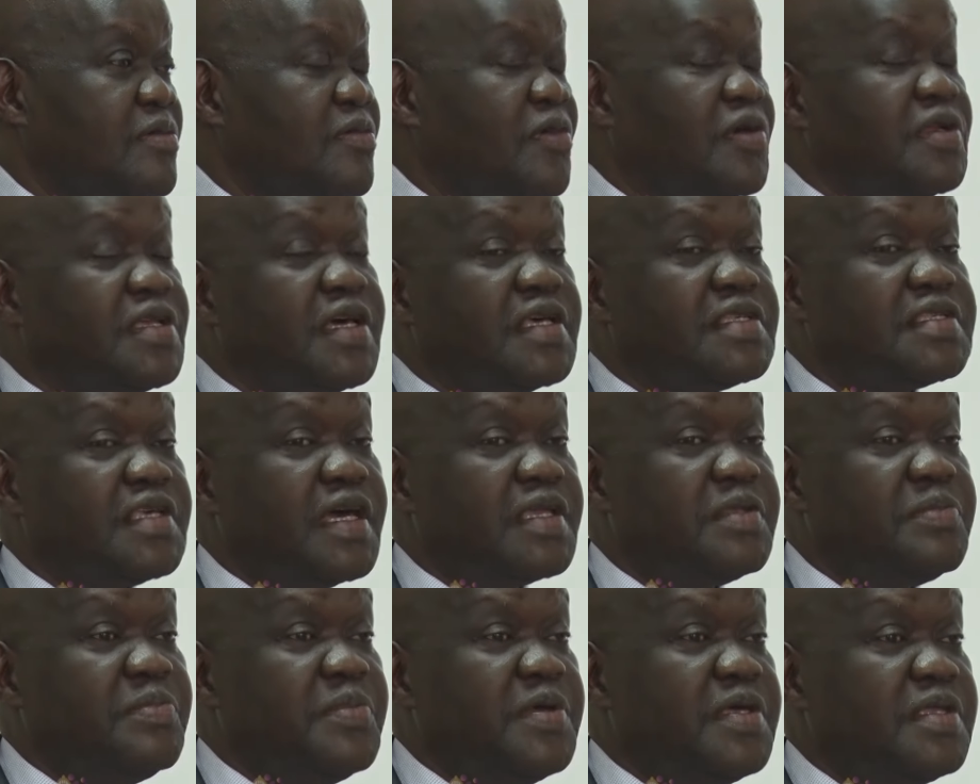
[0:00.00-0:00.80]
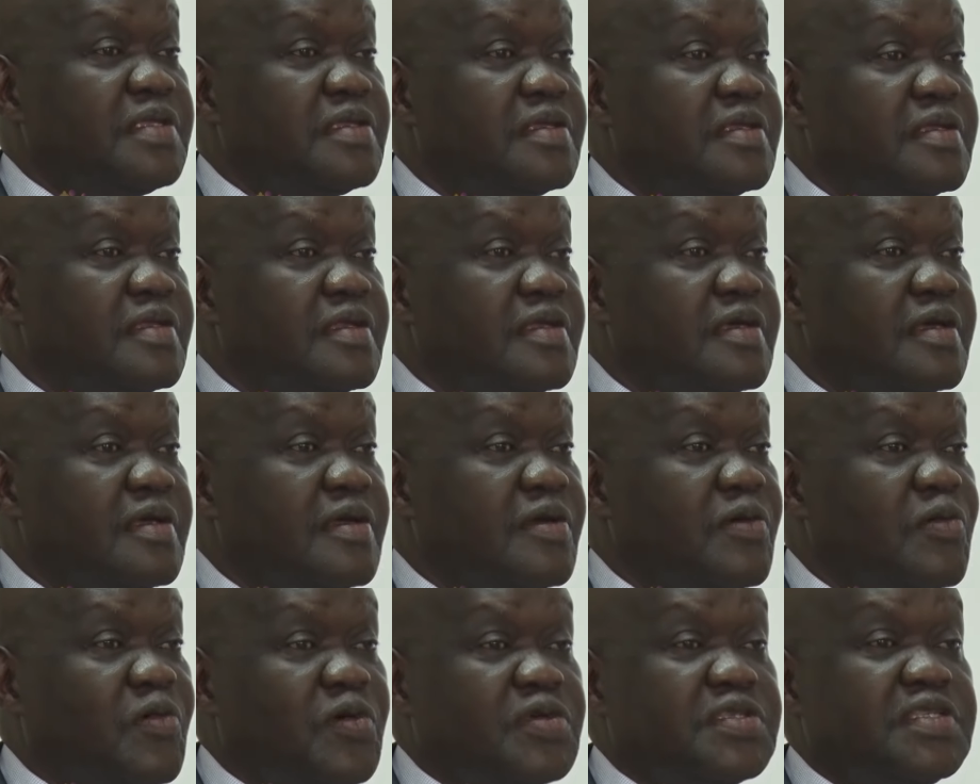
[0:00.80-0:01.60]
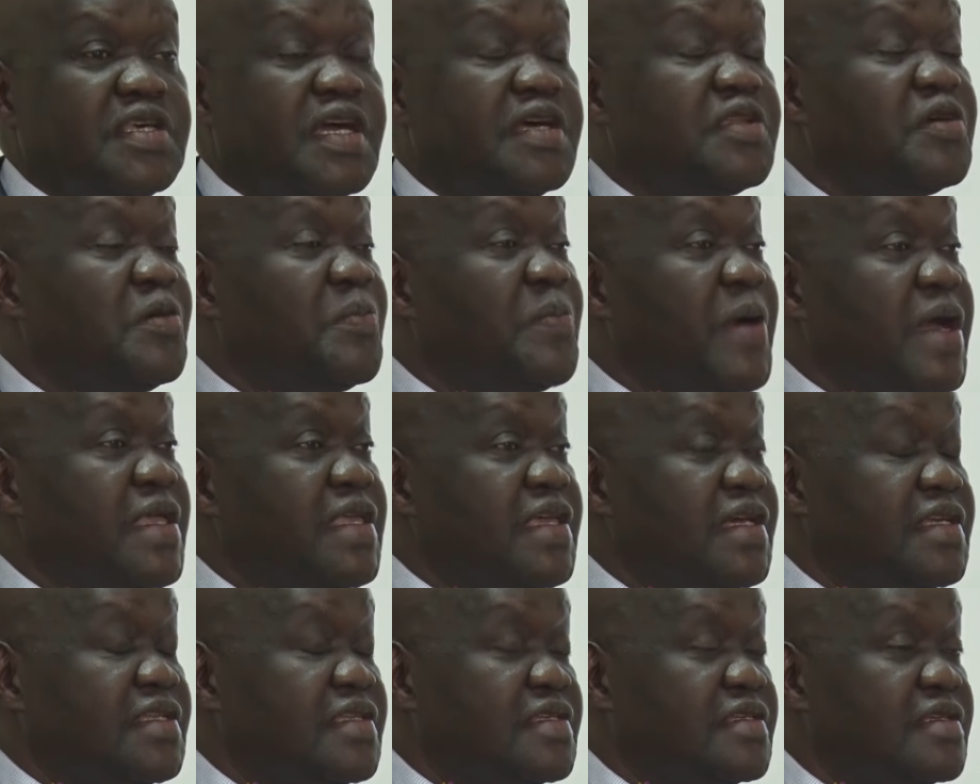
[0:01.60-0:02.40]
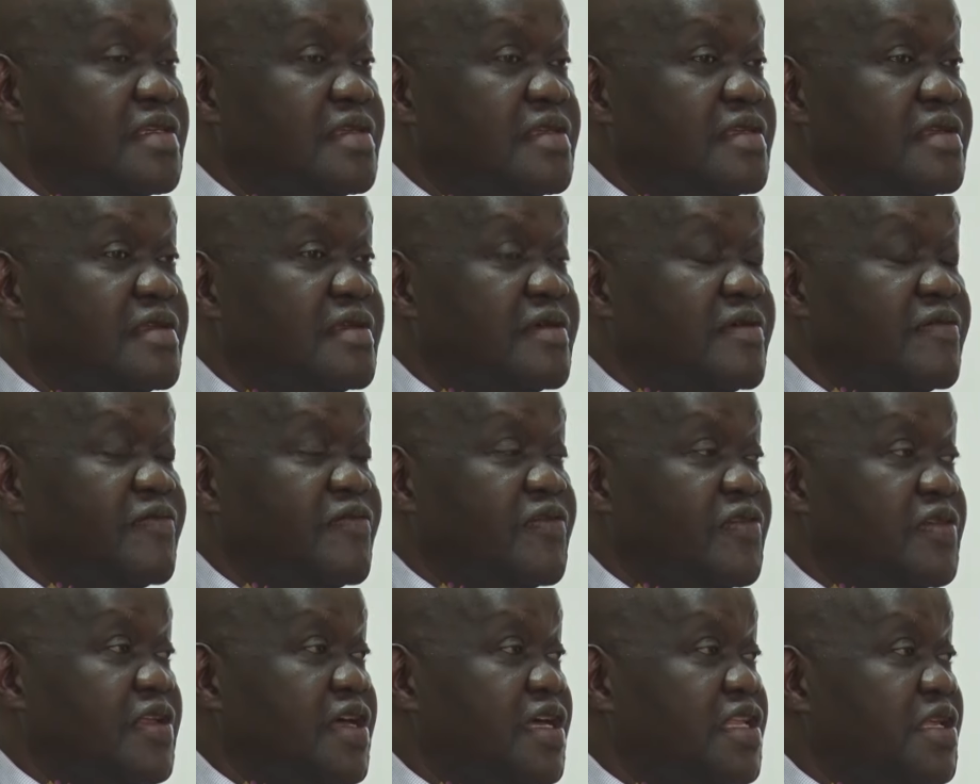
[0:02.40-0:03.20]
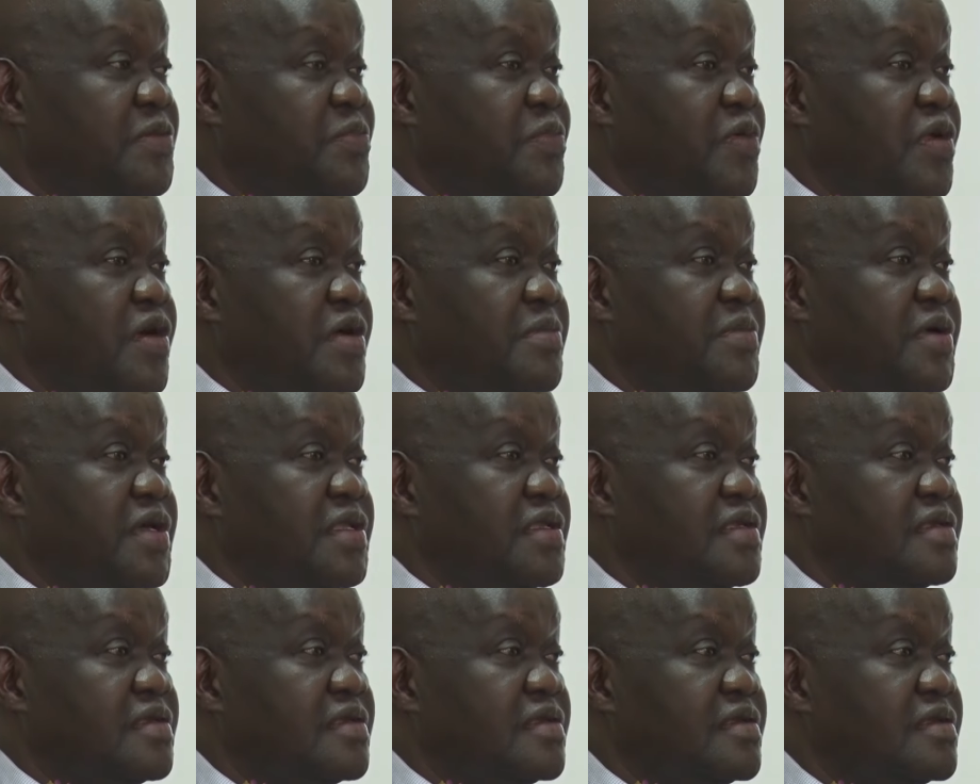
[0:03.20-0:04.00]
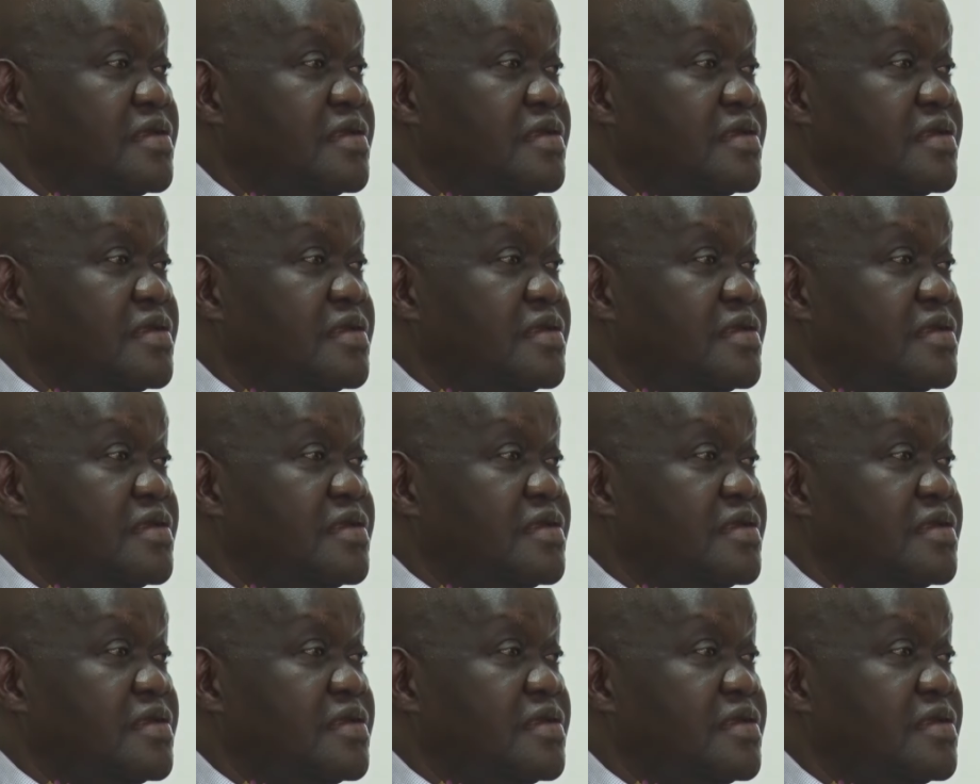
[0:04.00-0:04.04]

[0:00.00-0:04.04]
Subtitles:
What does that mean? Was there no budget for their deployment?